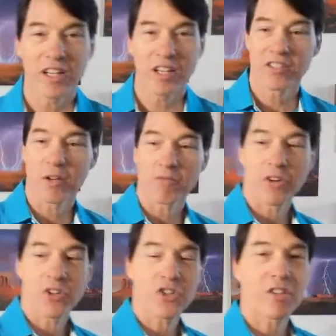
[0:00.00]
some
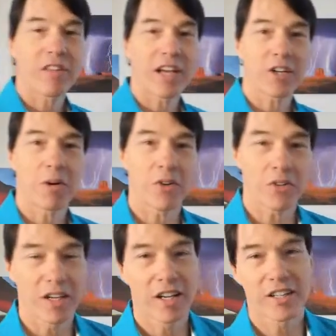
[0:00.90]
version of that
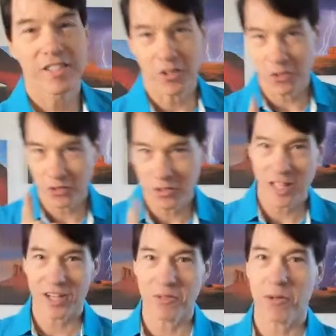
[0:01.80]
quote. So who's
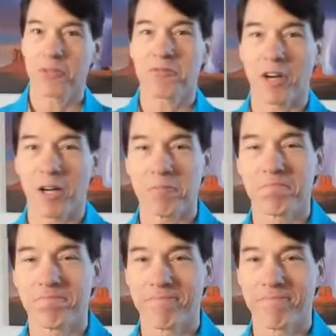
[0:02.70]
that quote from?